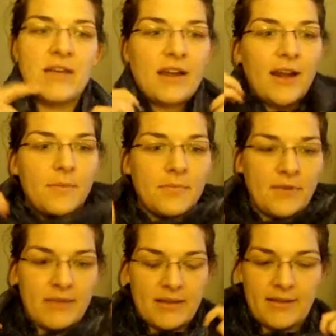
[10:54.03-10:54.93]
We got up,
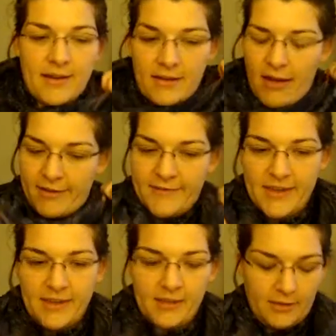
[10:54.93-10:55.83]
we went and got
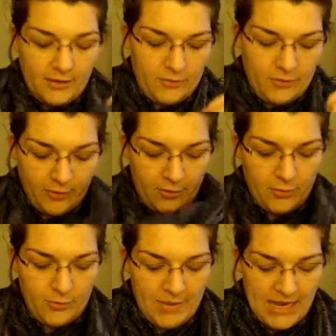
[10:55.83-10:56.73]
coffee, the little
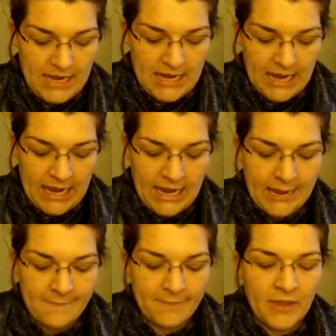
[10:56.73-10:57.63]
Robine and I.